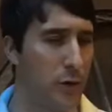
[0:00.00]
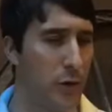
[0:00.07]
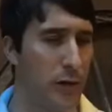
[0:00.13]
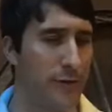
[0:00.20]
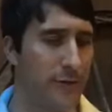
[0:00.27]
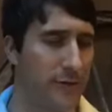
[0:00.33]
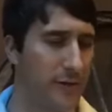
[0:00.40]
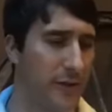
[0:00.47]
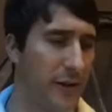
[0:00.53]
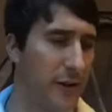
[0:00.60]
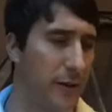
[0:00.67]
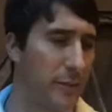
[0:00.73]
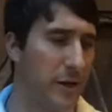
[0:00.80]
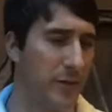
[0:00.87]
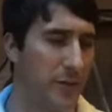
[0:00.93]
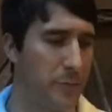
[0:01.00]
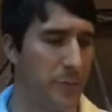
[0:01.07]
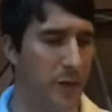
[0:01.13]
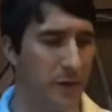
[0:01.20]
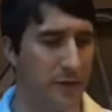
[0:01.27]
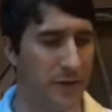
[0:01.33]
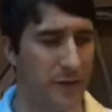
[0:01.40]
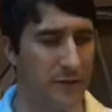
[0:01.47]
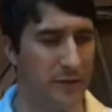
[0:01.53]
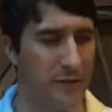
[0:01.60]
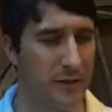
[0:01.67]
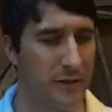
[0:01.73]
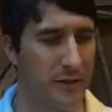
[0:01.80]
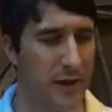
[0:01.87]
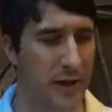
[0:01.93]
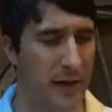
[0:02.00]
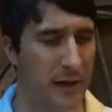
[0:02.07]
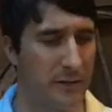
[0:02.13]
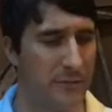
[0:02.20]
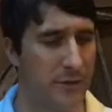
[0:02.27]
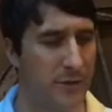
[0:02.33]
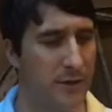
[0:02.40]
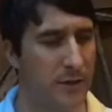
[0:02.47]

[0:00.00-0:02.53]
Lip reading: You obviously care about the big things in our life.